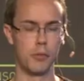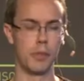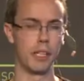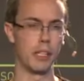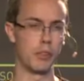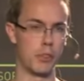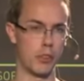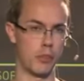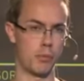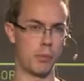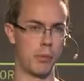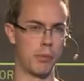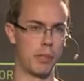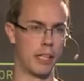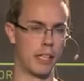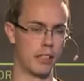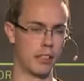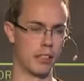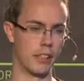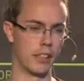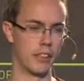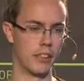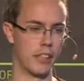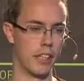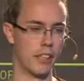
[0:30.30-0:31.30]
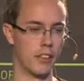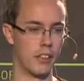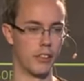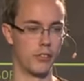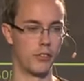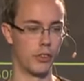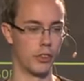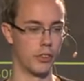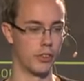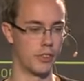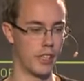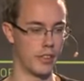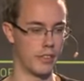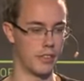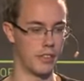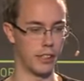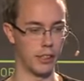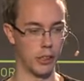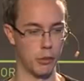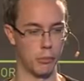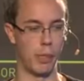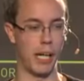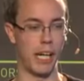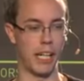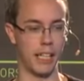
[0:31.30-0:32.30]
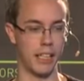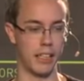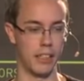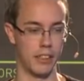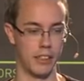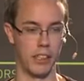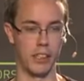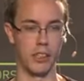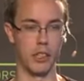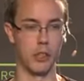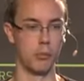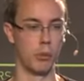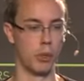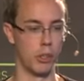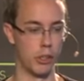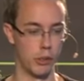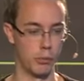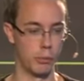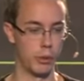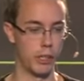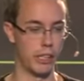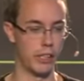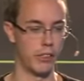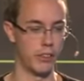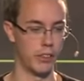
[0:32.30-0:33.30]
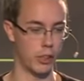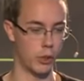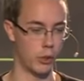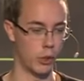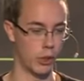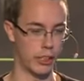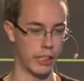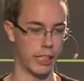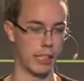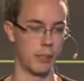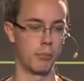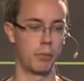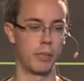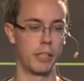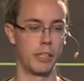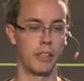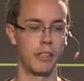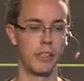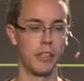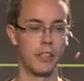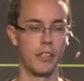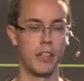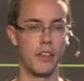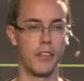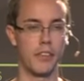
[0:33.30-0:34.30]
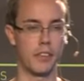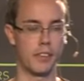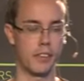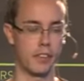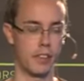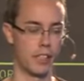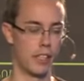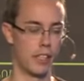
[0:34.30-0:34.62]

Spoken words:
The beta was primarily intended for testing the backend and the multiplayer and the core gameplay and things